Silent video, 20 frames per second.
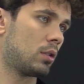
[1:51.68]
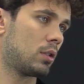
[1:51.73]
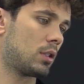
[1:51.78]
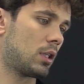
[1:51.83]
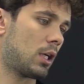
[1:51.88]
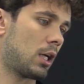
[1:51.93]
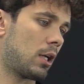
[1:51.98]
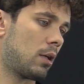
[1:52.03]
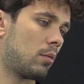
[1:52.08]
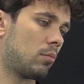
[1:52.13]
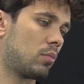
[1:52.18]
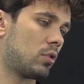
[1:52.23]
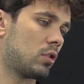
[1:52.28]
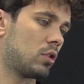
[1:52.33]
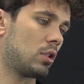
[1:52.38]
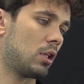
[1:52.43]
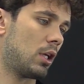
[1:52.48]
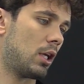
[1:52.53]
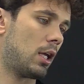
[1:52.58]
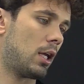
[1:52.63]

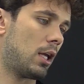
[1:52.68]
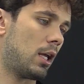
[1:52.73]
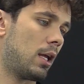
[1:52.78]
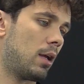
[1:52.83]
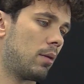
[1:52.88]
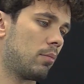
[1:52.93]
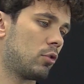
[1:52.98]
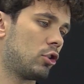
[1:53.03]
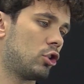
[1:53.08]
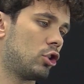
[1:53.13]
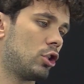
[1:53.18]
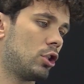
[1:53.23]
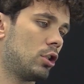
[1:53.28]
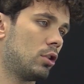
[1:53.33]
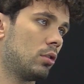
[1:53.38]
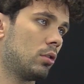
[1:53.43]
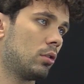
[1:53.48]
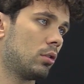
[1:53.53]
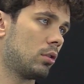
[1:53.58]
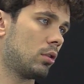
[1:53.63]
times
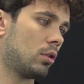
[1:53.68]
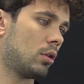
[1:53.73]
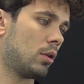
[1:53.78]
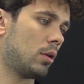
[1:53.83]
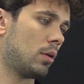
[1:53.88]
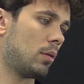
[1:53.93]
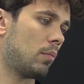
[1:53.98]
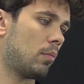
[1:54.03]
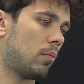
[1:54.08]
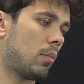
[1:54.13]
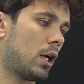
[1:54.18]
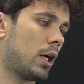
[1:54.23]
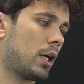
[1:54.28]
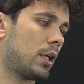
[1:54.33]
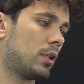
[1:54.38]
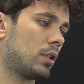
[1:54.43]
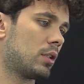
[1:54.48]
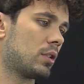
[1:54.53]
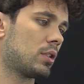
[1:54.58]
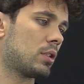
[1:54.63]
mg
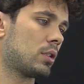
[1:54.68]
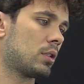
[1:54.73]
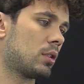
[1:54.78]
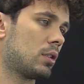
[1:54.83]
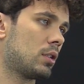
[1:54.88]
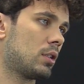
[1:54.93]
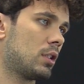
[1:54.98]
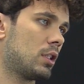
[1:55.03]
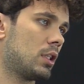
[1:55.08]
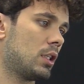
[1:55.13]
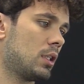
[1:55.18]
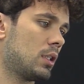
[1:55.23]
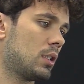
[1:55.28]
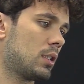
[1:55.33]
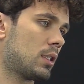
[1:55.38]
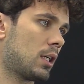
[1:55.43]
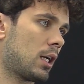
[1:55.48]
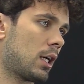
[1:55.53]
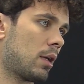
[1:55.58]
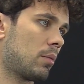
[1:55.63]
minus t
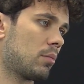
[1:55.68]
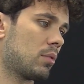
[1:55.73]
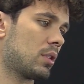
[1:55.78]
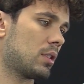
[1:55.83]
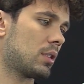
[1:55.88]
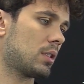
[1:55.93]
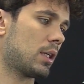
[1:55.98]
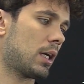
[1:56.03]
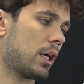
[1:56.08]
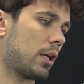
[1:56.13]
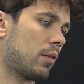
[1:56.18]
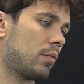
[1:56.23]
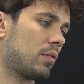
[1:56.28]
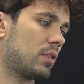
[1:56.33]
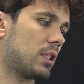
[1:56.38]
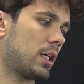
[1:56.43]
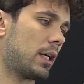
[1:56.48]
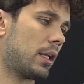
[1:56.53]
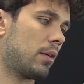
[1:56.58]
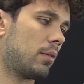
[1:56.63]
times sine of
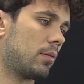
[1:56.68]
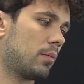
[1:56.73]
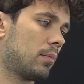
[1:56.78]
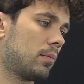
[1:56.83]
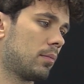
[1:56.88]
theta.